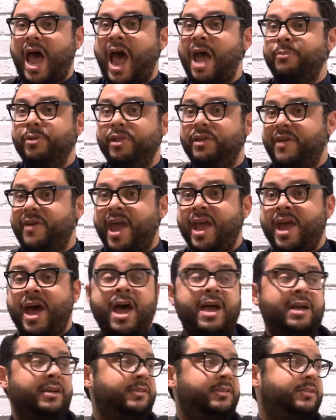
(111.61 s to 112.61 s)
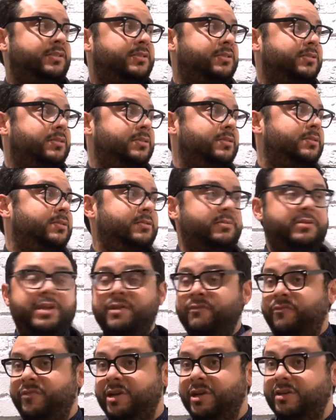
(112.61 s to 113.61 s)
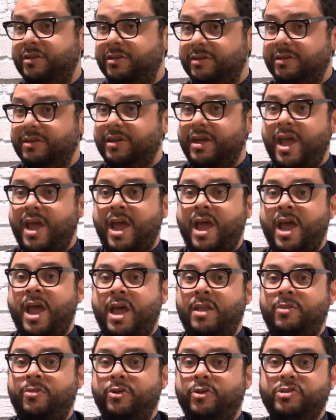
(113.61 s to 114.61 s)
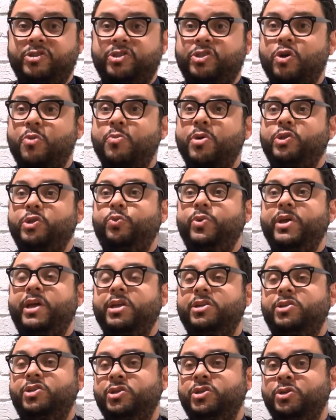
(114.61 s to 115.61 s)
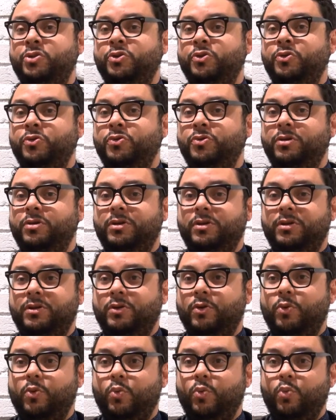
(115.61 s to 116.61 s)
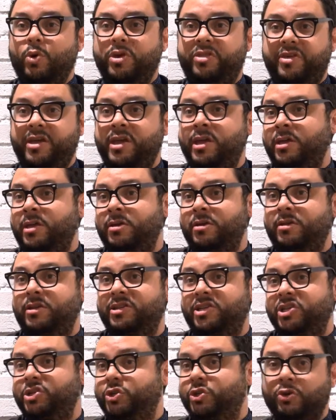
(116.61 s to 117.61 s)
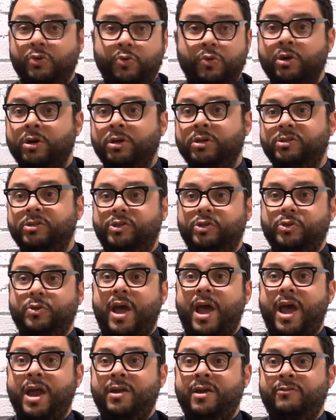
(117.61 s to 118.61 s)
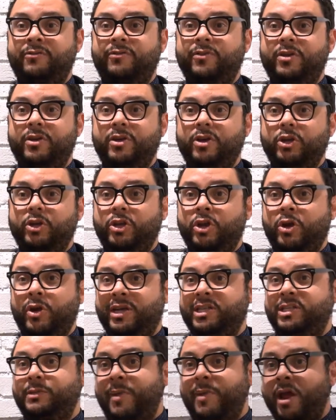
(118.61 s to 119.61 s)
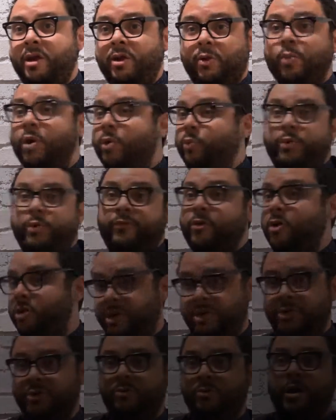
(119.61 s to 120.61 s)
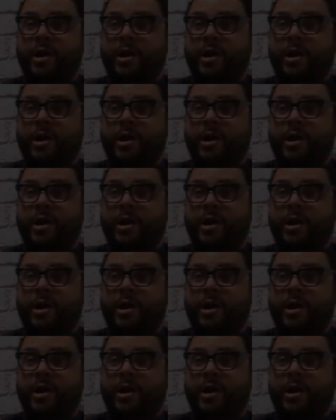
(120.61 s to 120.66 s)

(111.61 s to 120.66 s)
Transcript: I believe AI is infinite and there's so much we could do within the digital world to kind of you know expand on what we're already doing